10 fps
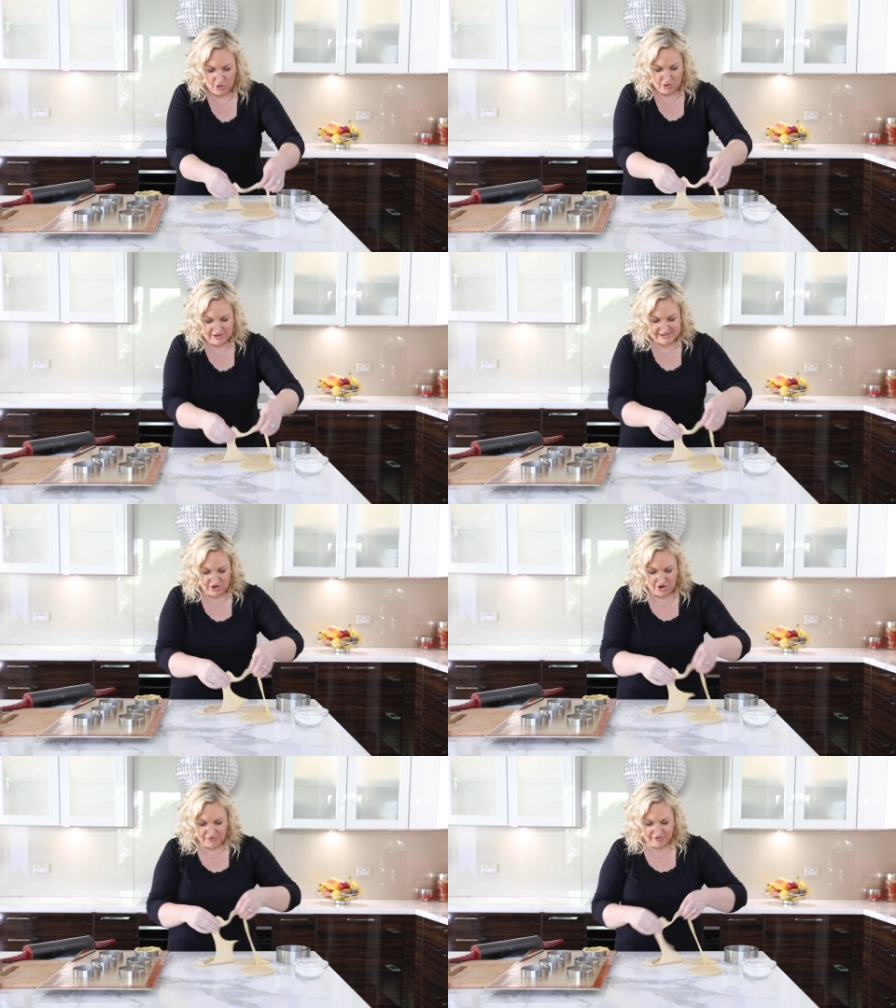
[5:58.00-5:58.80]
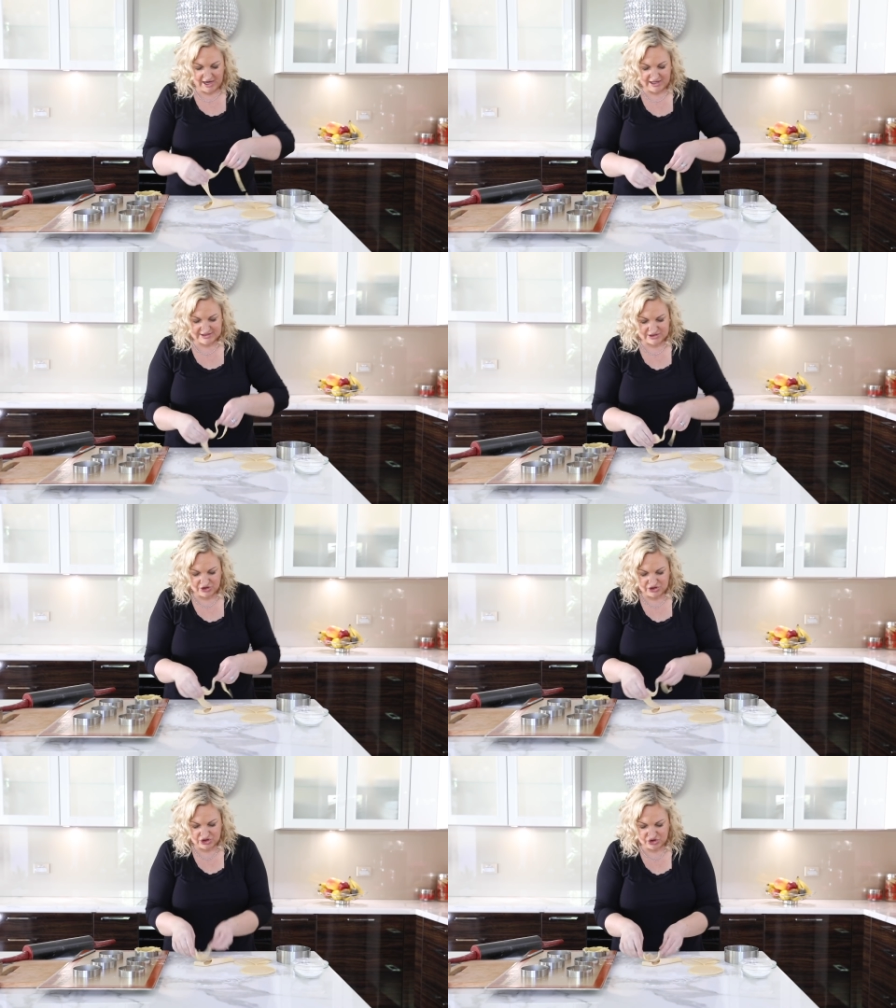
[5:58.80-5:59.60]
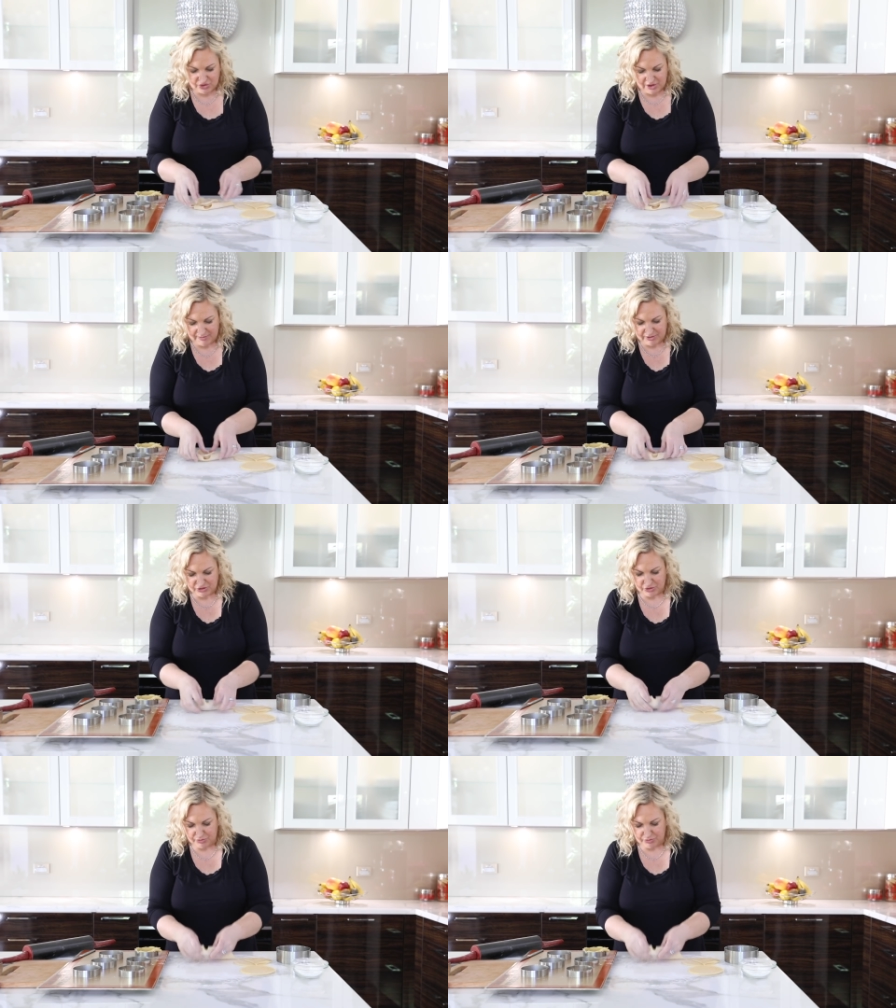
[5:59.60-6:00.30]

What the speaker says: All this offcuts, don't screw it up into a